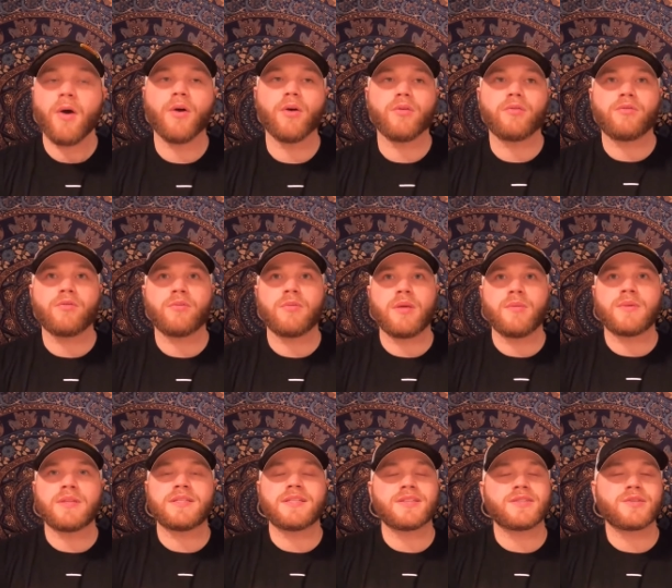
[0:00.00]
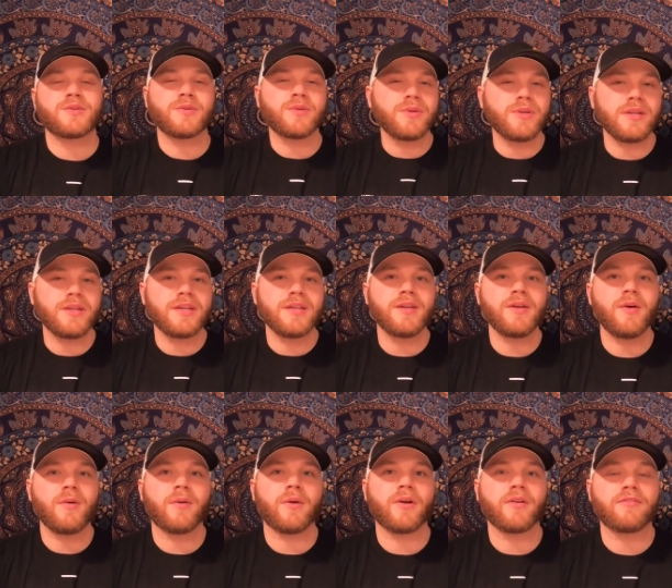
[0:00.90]
or if you maybe disagree
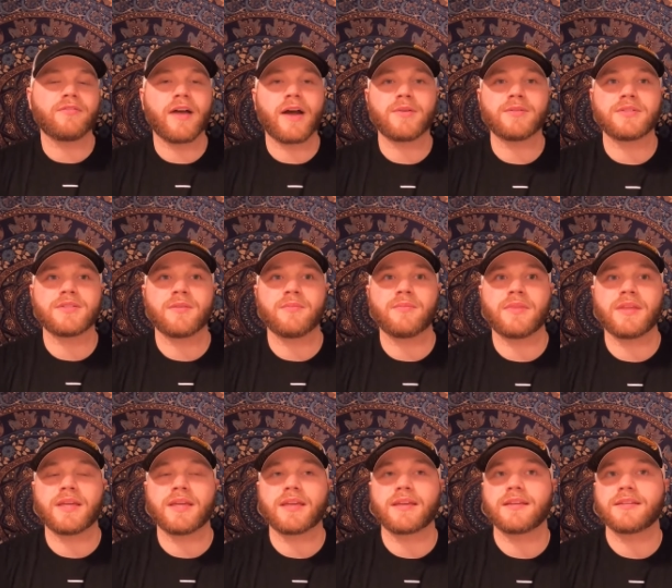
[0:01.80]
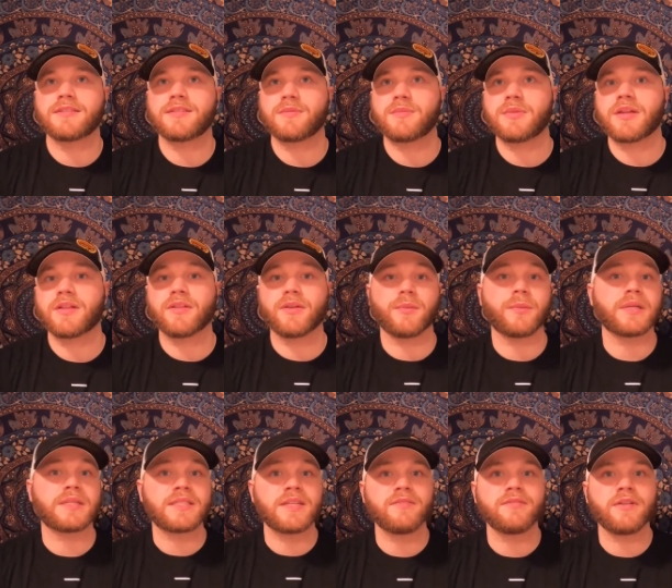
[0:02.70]
or found something to be a little
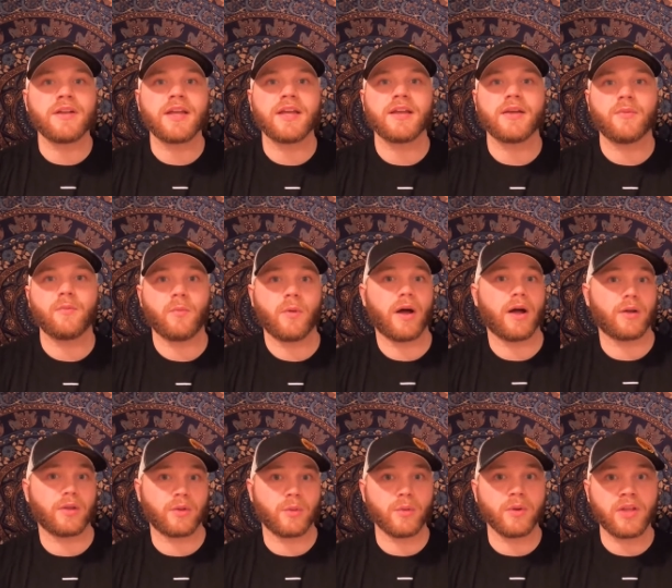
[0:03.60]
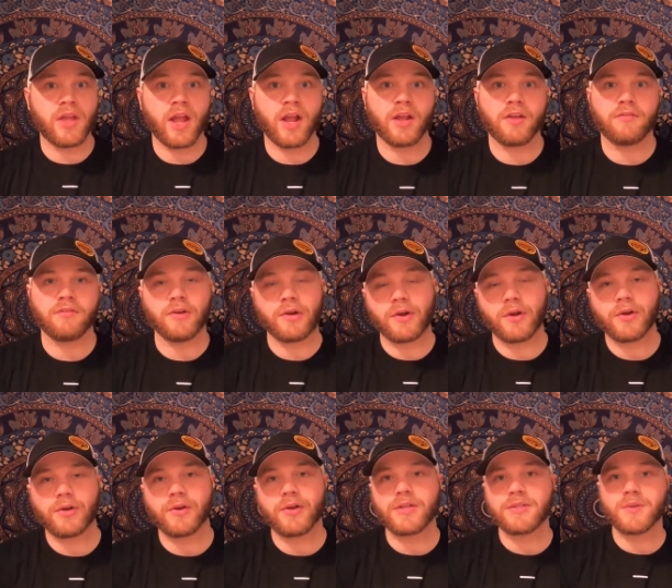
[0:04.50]
bit different while you were caring for
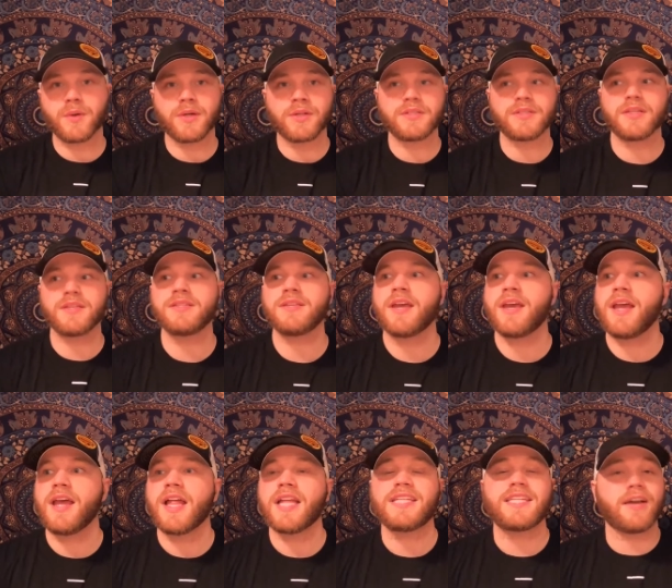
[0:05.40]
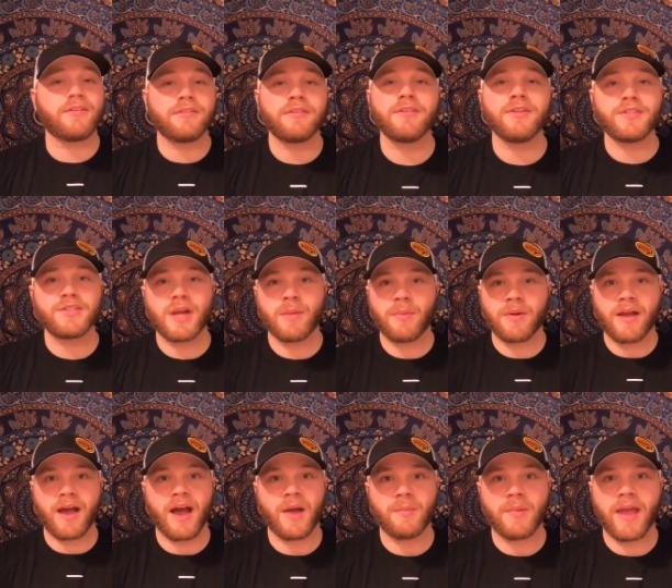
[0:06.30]
your Greek tortoises, definitely drop a
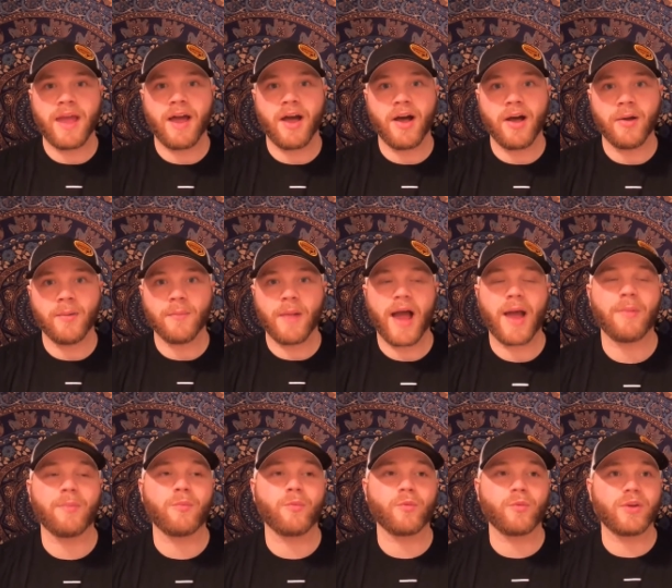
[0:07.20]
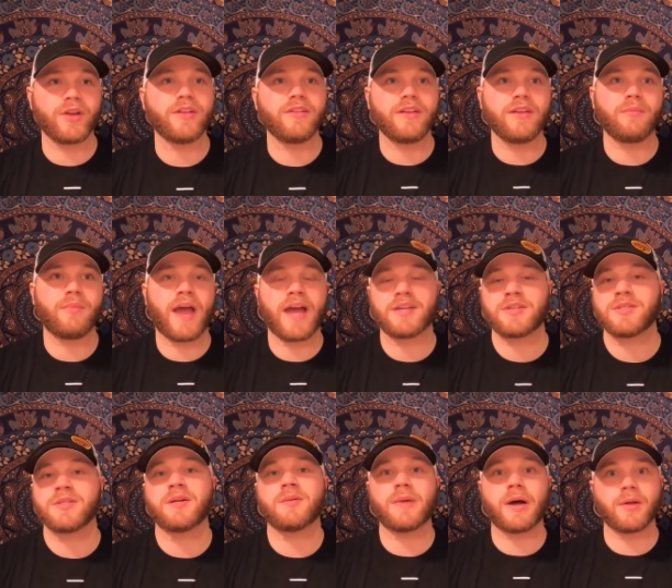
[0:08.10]
comment. I'm really
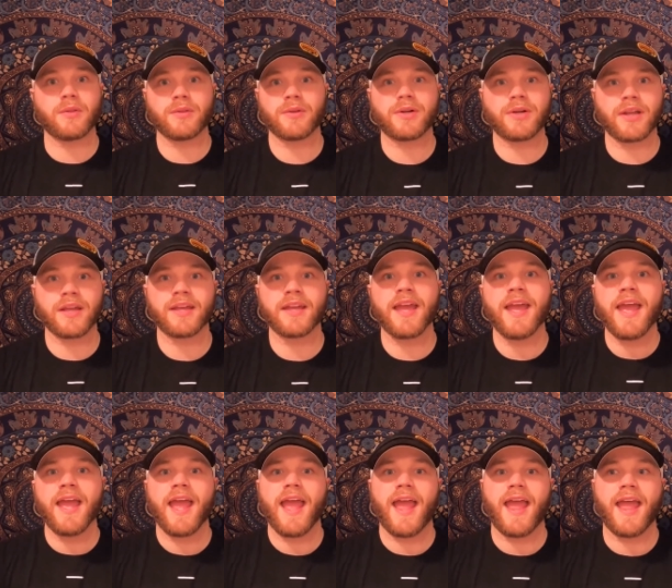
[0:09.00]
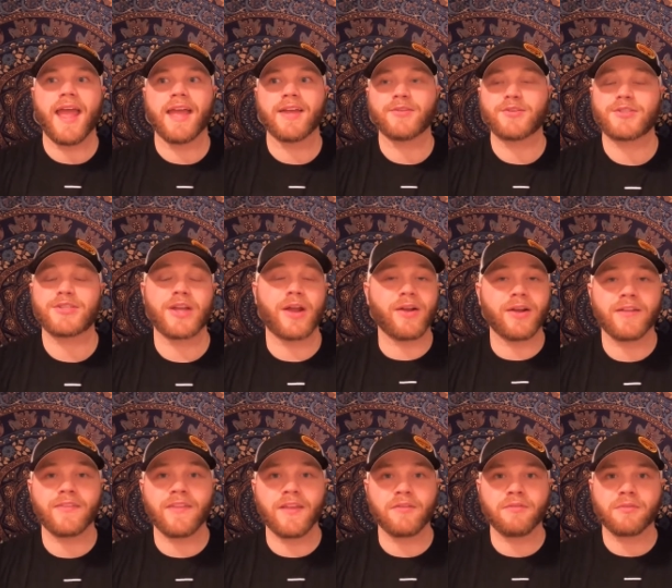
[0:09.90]
passionate about learning and
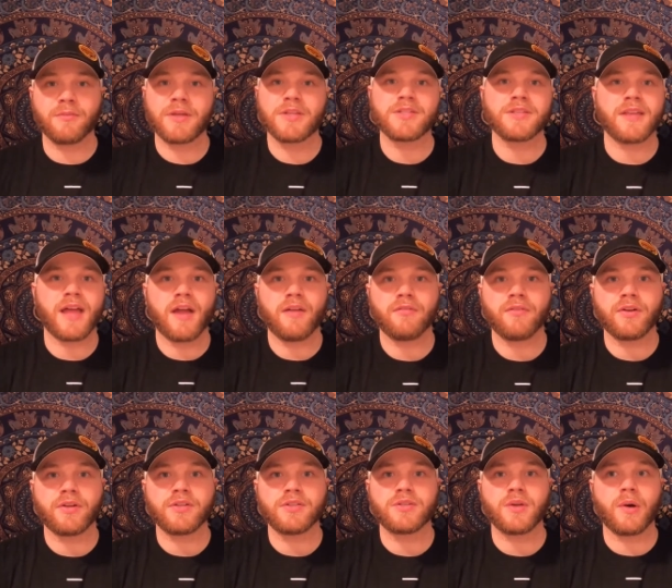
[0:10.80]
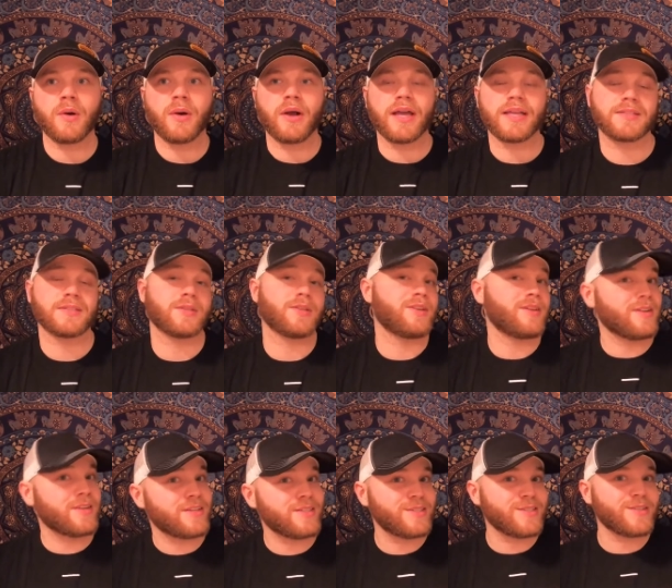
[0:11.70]
sharing the information that I've learned, so as
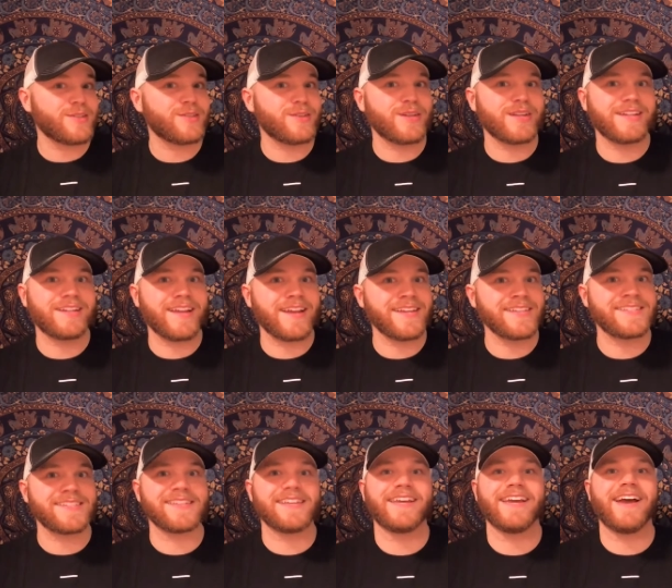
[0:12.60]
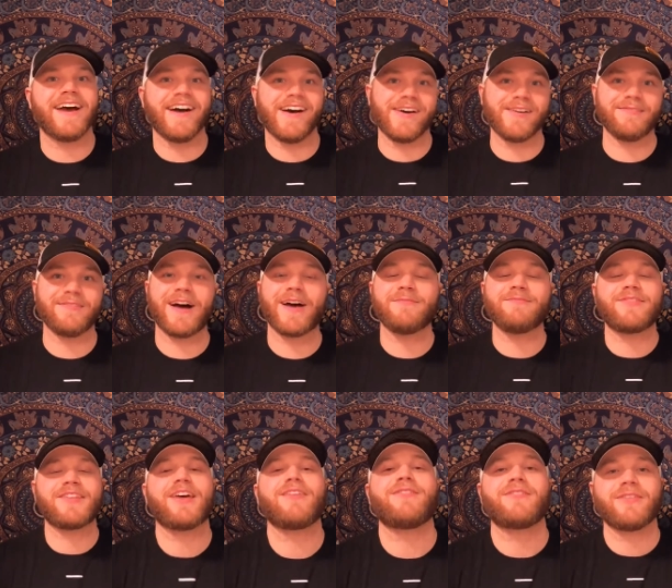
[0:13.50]
long as you do it nicely, I'm
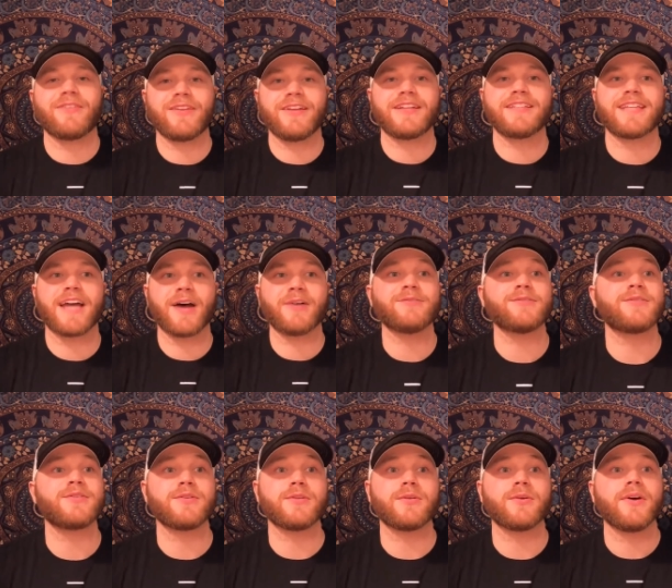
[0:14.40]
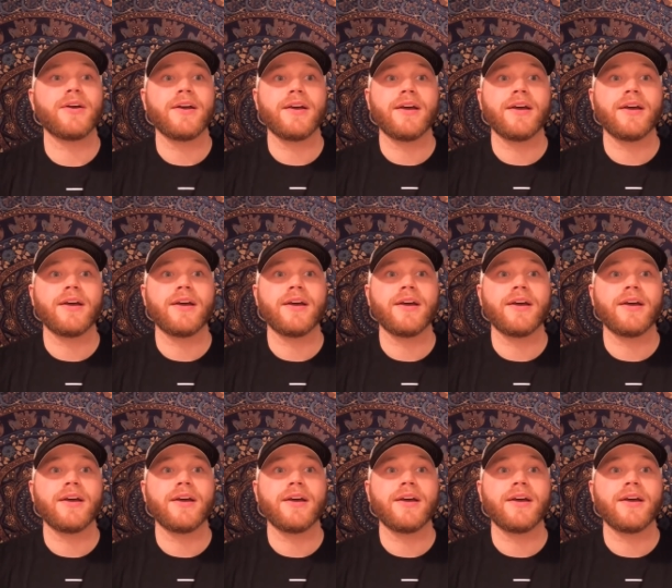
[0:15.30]
definitely down to